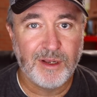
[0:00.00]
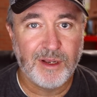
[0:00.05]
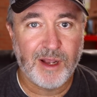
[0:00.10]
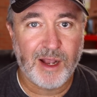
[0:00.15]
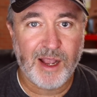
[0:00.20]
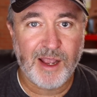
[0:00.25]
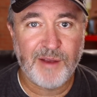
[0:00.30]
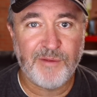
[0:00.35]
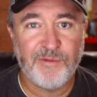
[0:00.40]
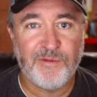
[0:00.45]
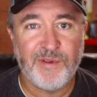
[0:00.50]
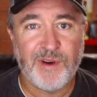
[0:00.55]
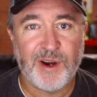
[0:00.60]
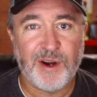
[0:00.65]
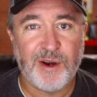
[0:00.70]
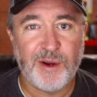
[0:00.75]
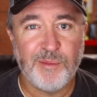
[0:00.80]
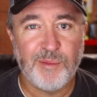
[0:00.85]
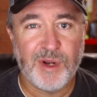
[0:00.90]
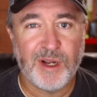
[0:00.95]
I am
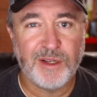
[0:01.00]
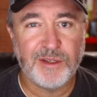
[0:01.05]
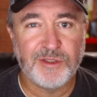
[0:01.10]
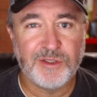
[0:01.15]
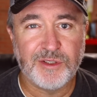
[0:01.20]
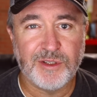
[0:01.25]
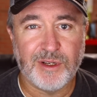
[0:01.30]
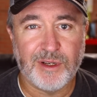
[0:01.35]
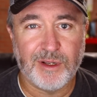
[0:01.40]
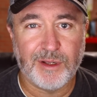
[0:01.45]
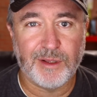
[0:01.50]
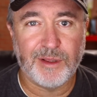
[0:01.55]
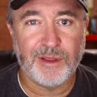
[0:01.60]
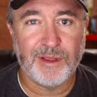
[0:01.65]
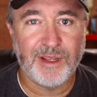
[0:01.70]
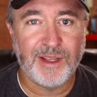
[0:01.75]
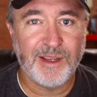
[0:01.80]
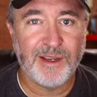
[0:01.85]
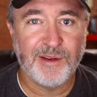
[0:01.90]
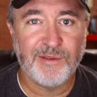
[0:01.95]
very much a
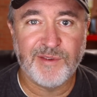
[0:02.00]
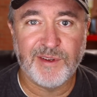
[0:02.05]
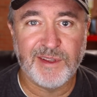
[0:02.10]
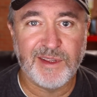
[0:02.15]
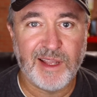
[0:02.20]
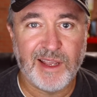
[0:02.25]
live and